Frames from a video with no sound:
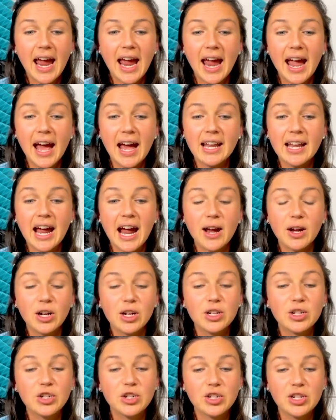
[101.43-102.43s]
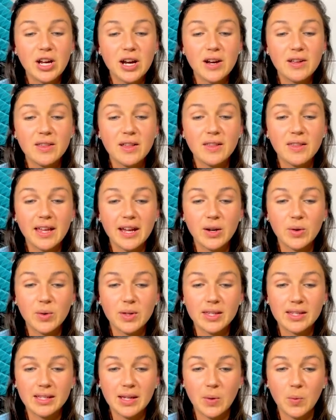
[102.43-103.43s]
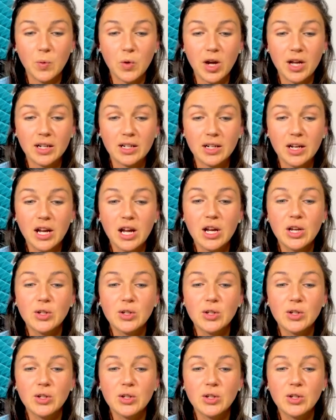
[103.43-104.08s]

and I could share the link with someone.